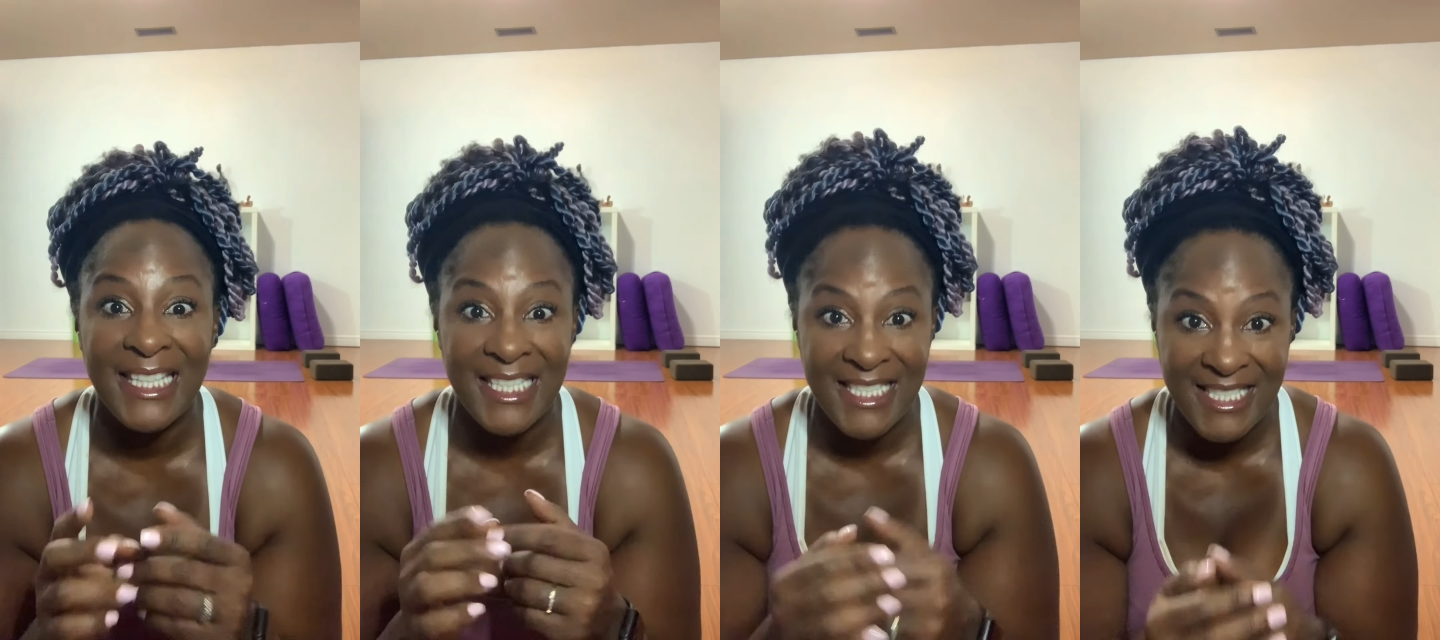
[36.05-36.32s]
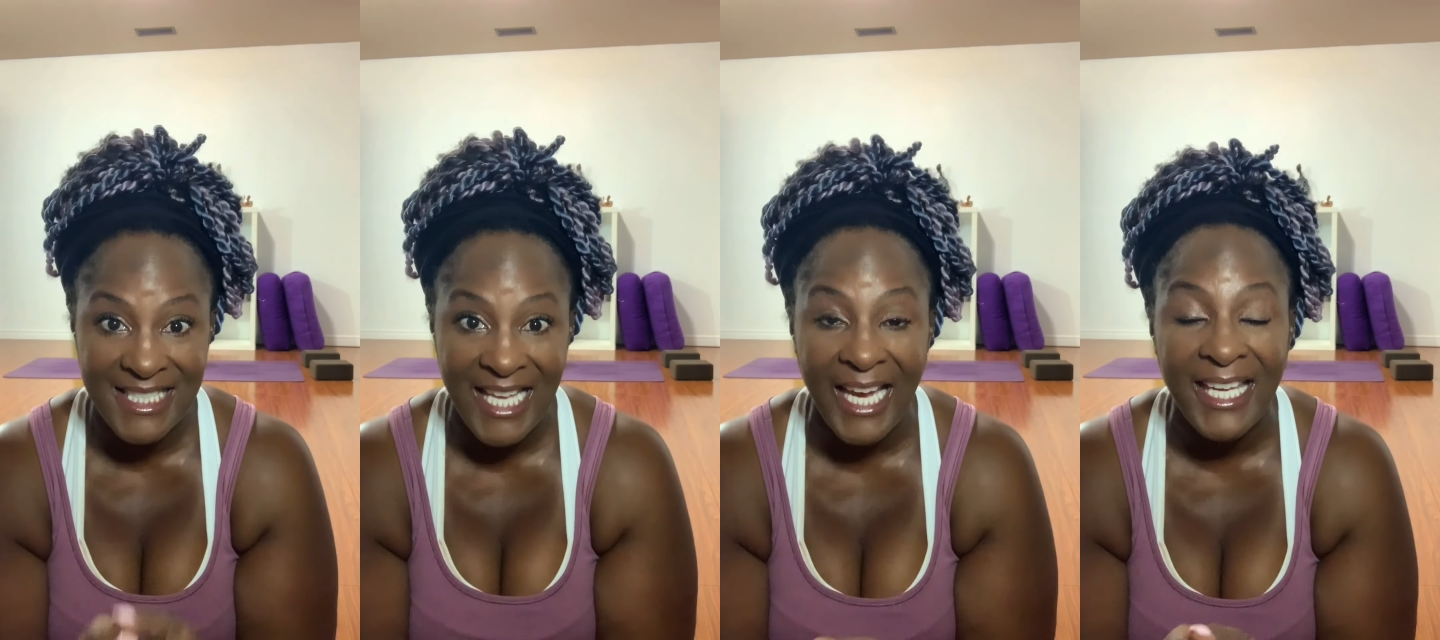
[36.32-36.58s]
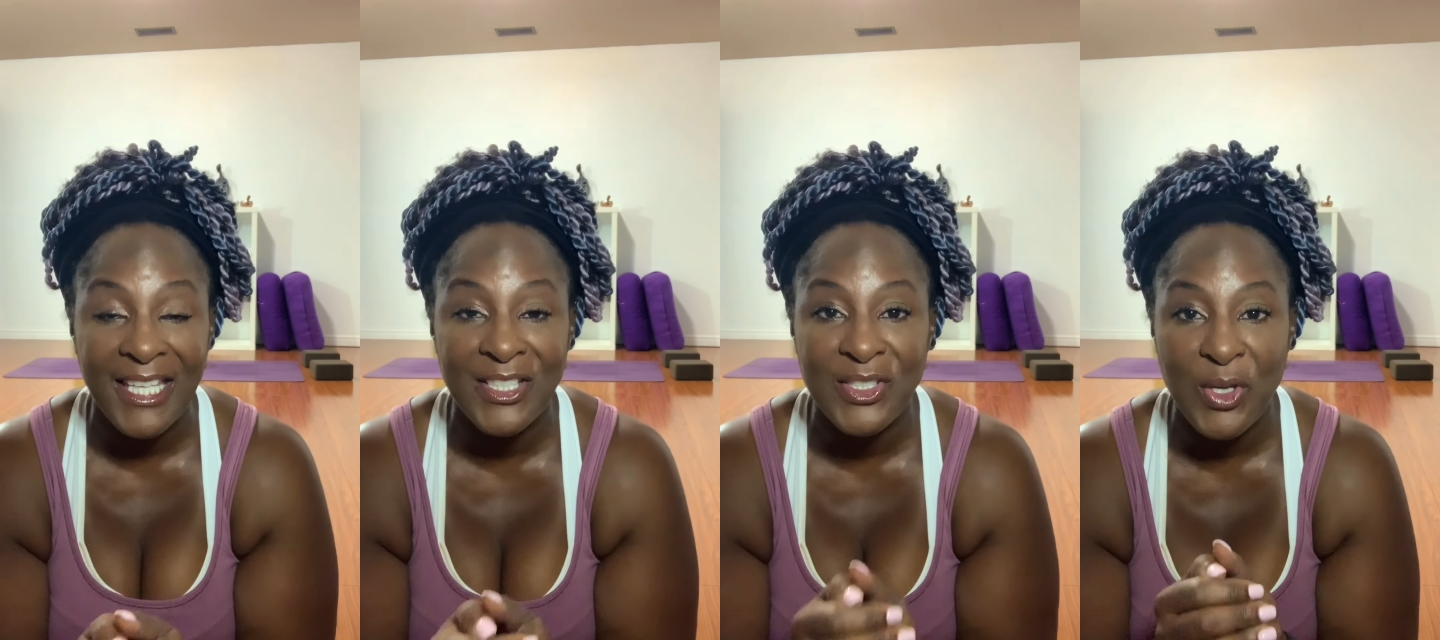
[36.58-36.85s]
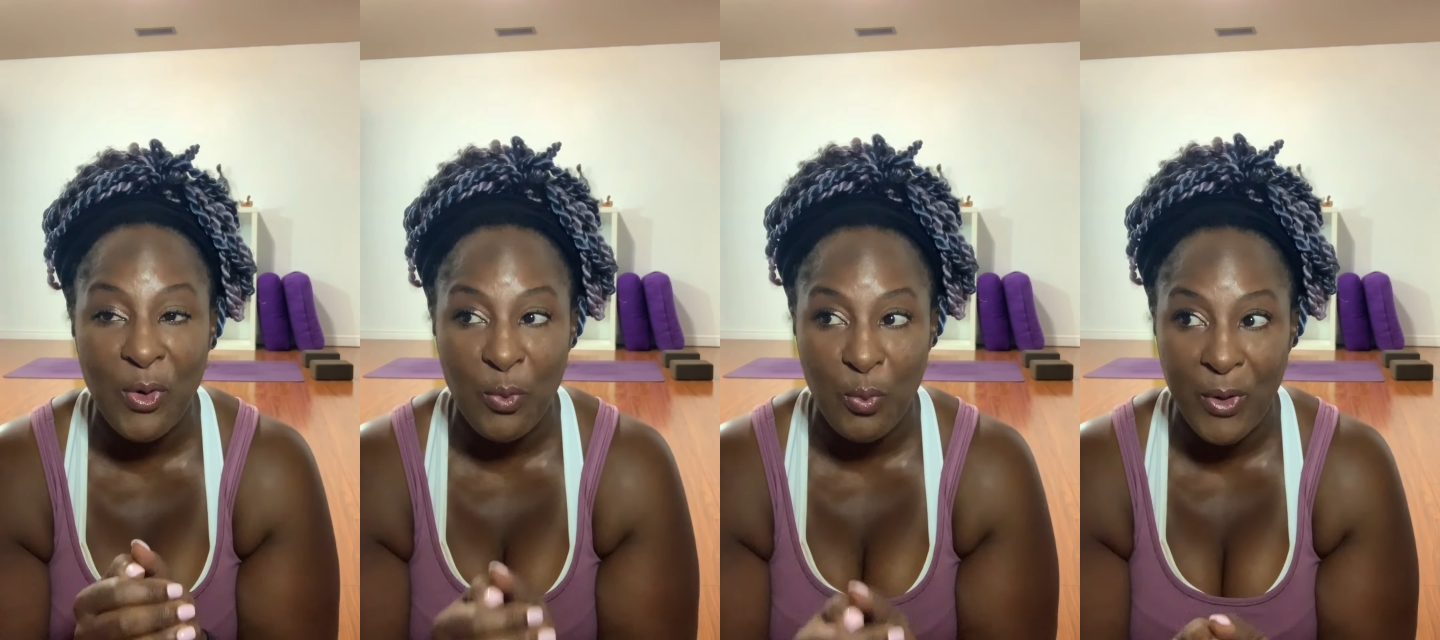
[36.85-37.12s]
the second
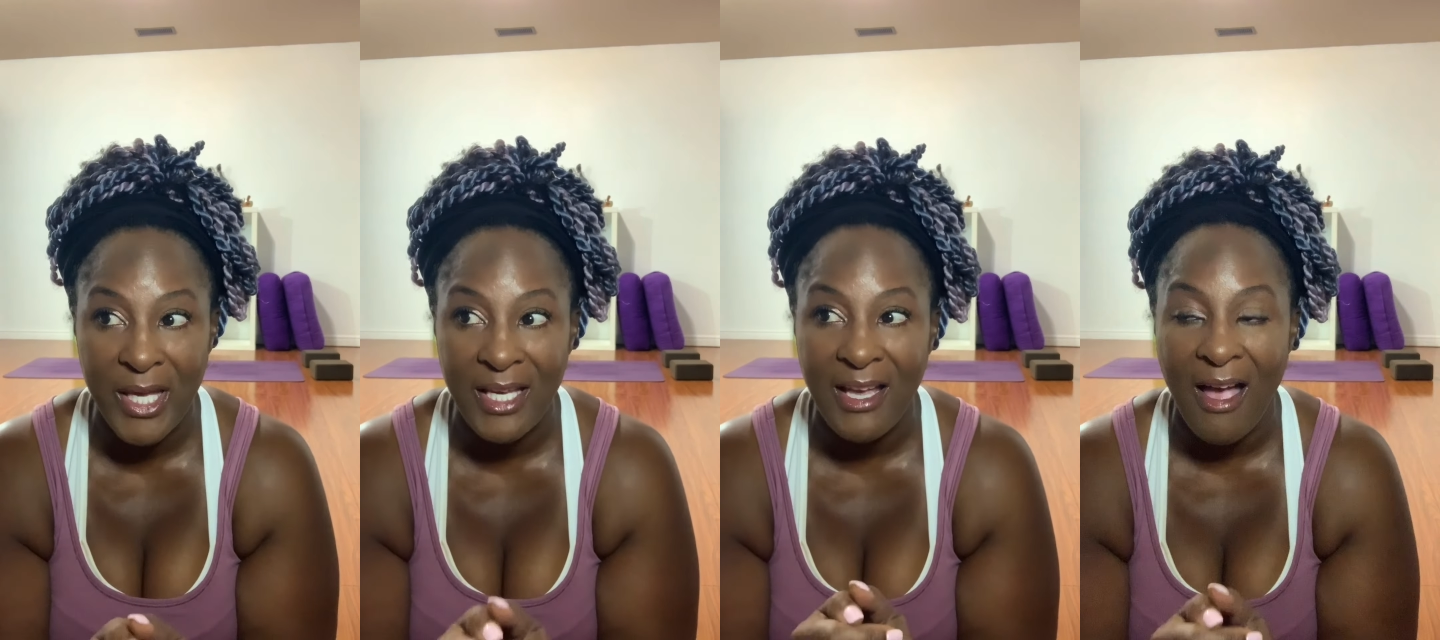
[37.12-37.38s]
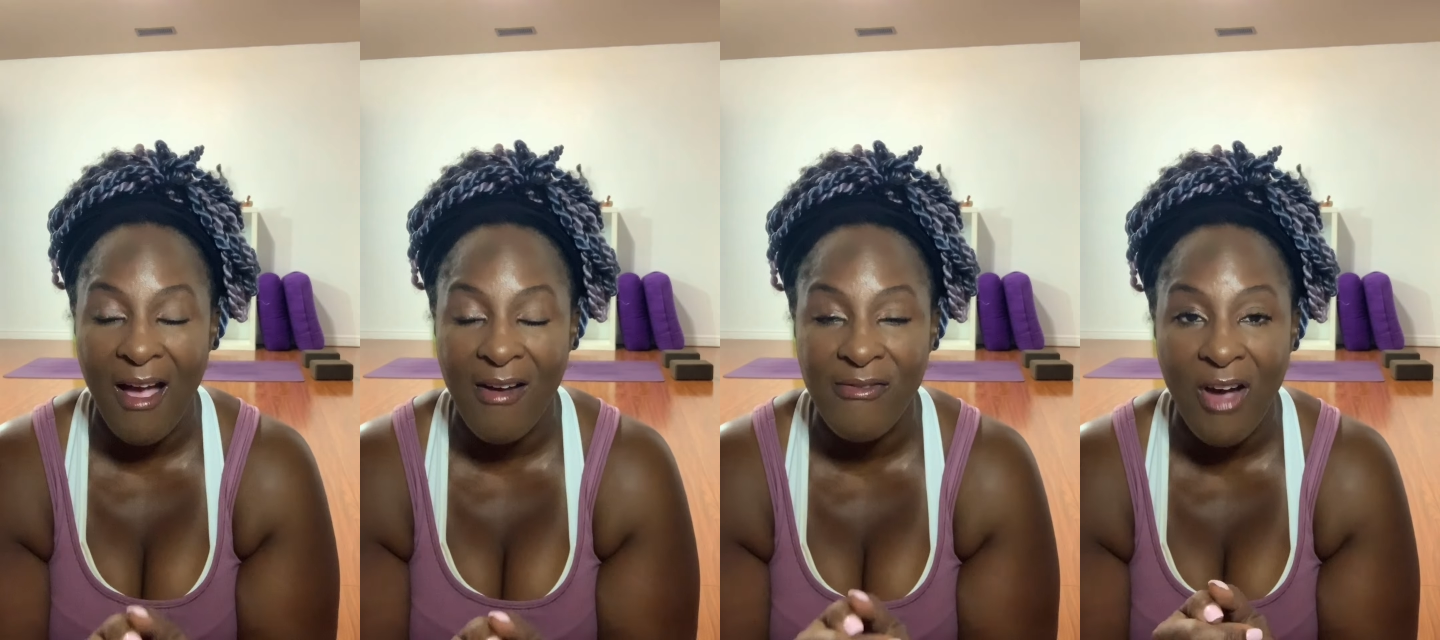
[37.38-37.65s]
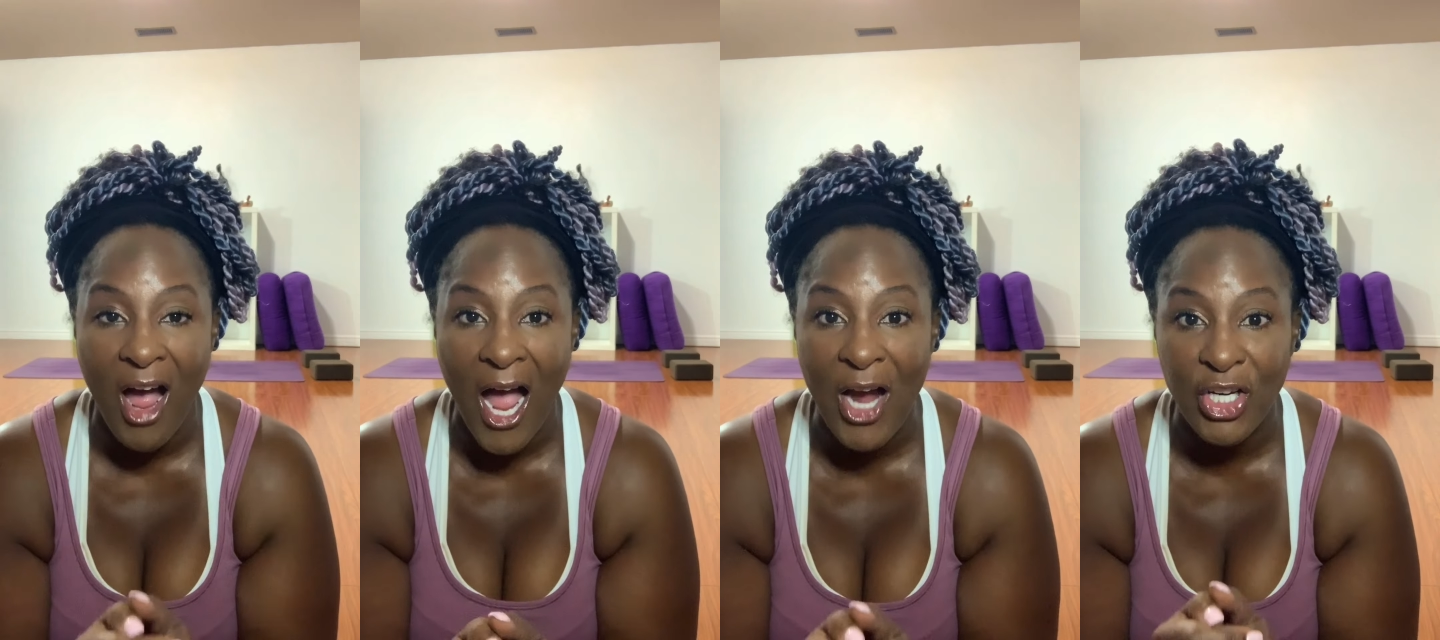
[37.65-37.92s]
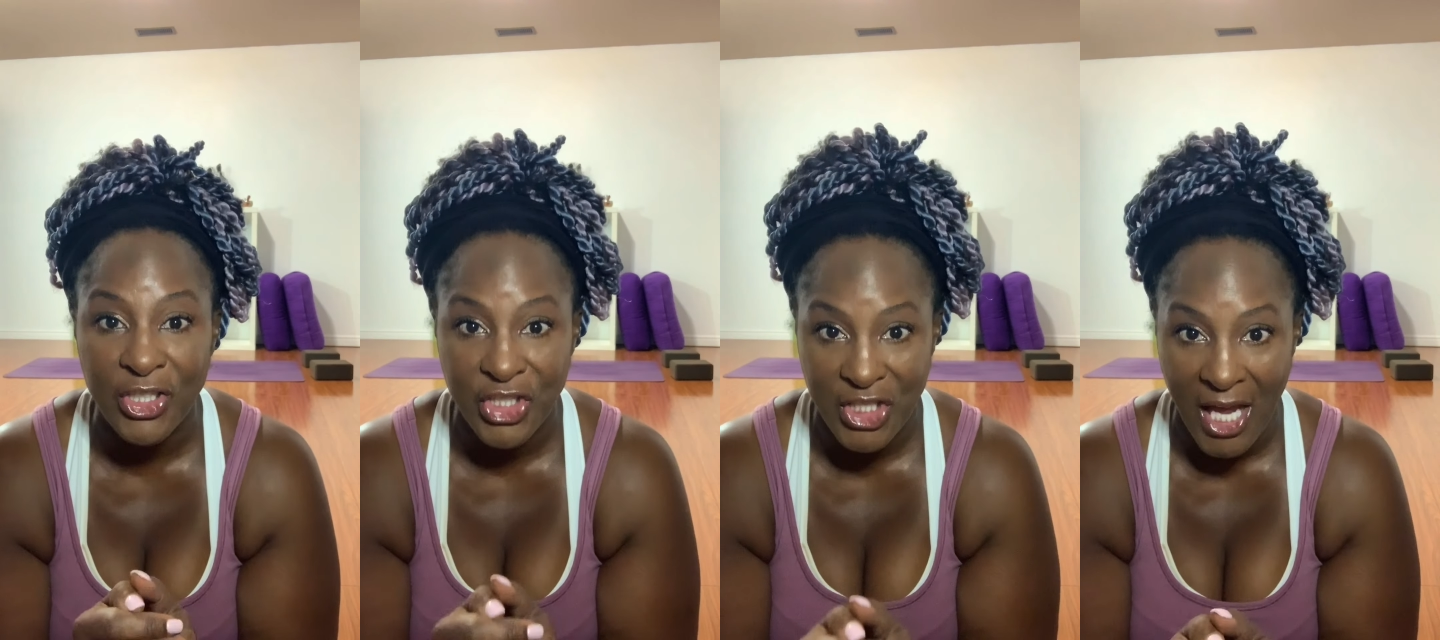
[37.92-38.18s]
week of
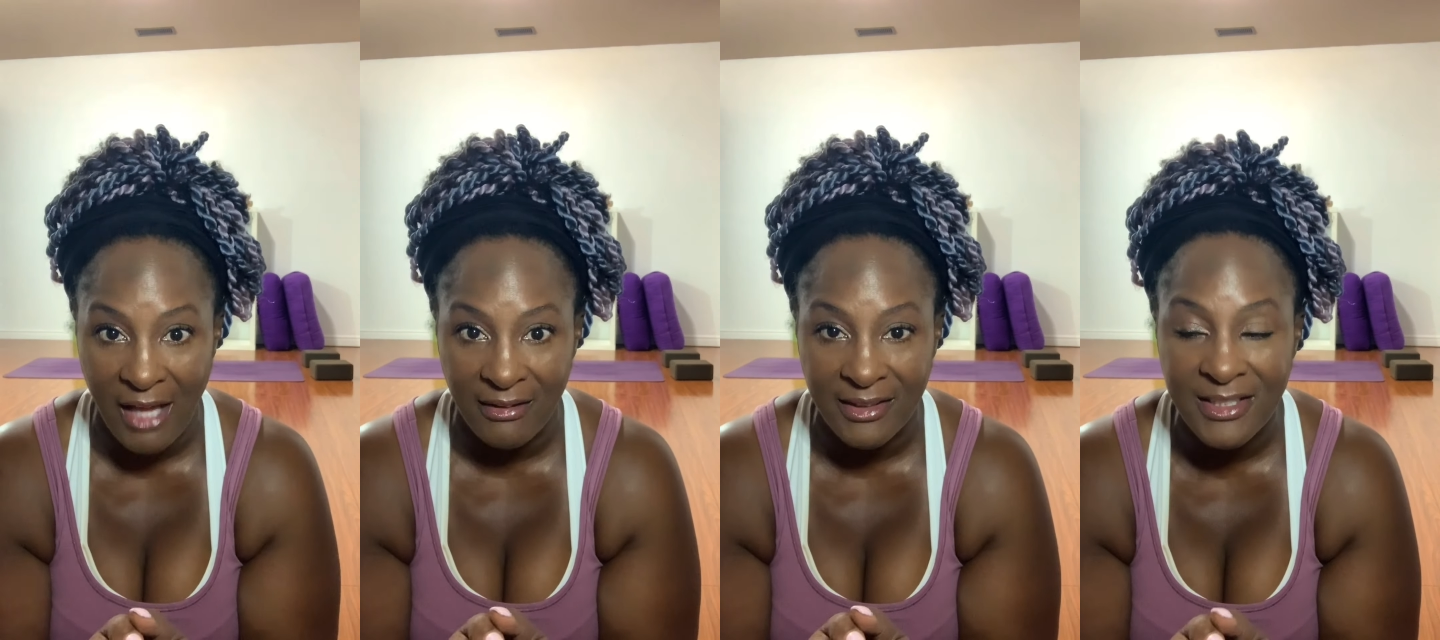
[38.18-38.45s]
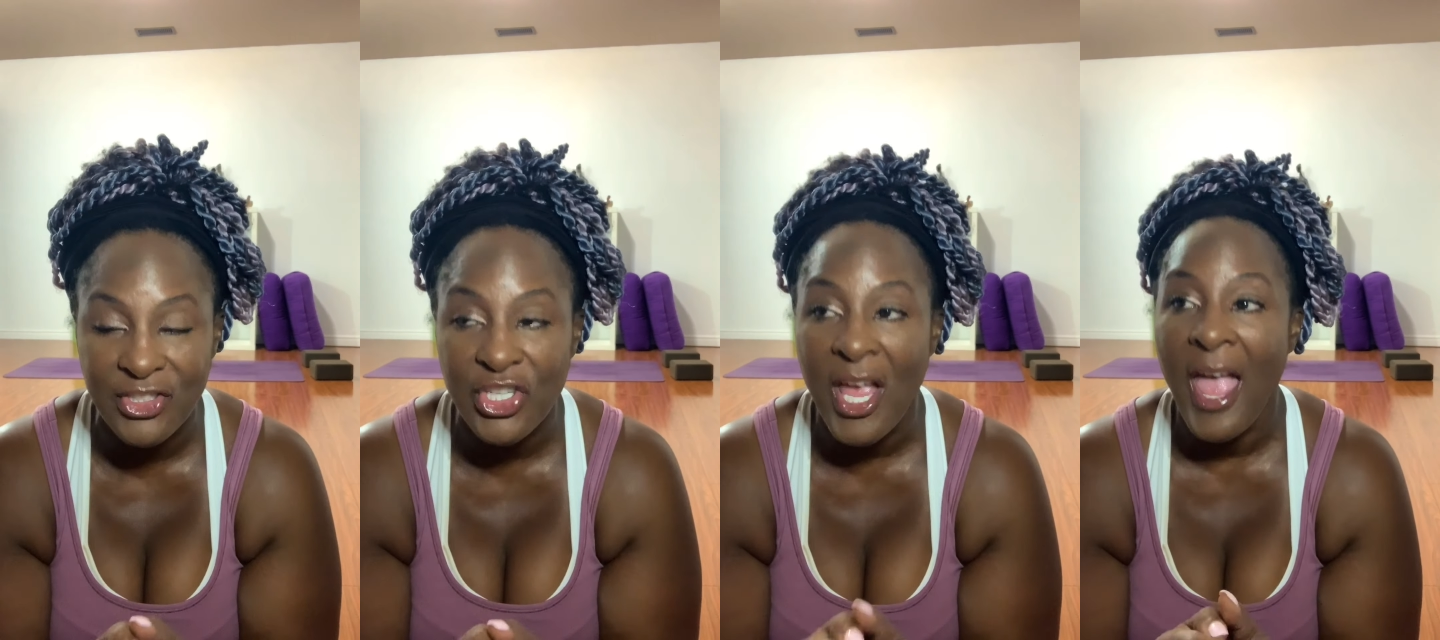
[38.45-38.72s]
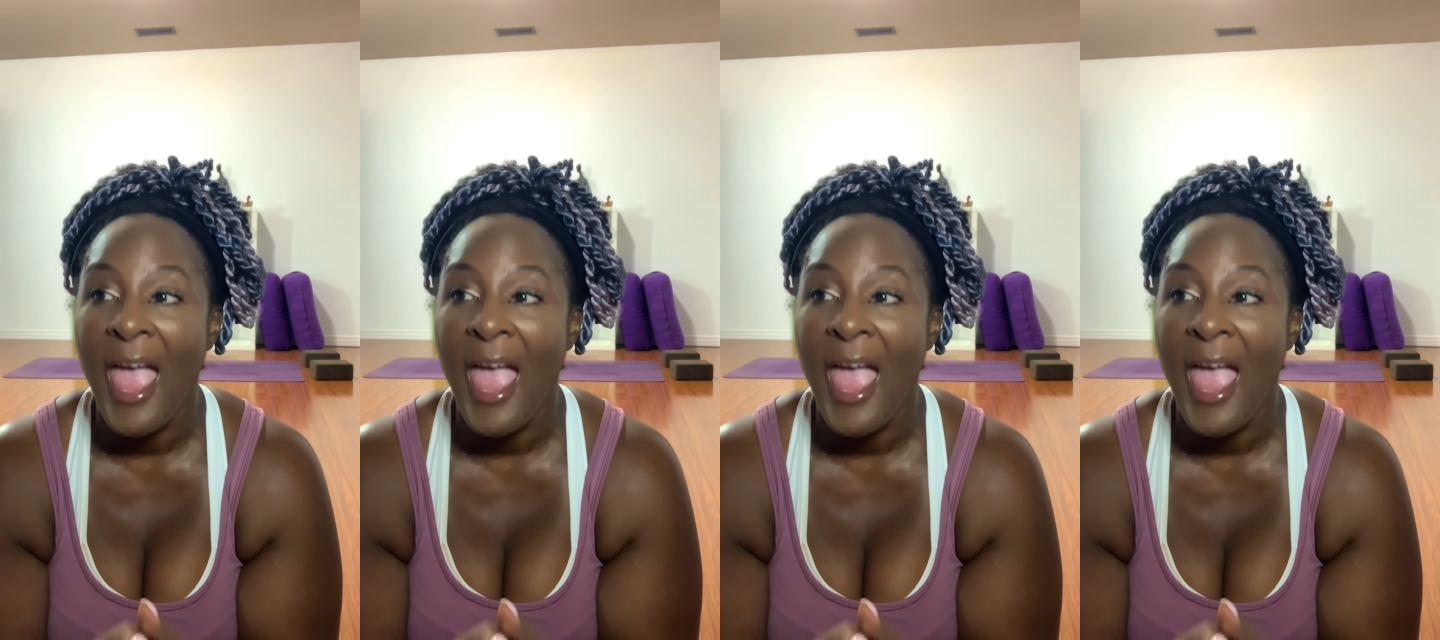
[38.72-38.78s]
our challenge,